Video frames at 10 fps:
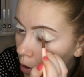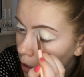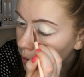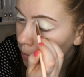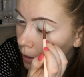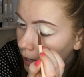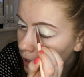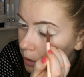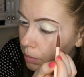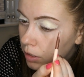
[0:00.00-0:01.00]

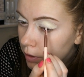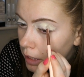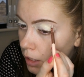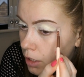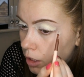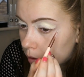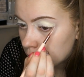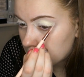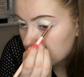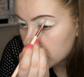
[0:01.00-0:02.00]
eyelids, but the reason I do it
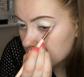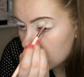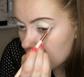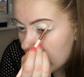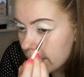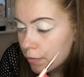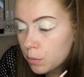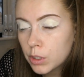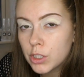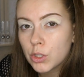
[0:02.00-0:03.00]
is because
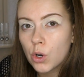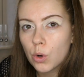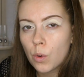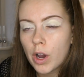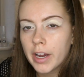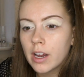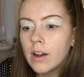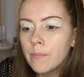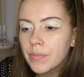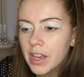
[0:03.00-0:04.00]
everyone's got quite
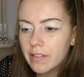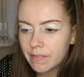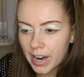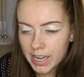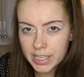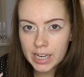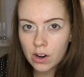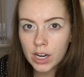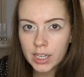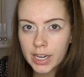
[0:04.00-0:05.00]
veiny
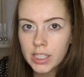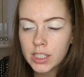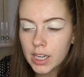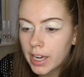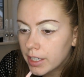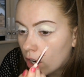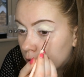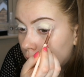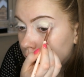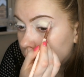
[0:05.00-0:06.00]
eyelids, and I
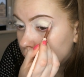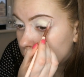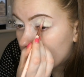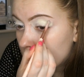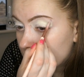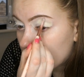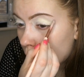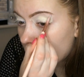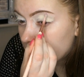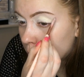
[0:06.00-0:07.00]
find if you don't
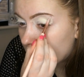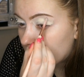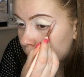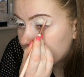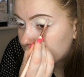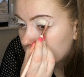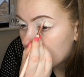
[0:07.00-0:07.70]
prime them,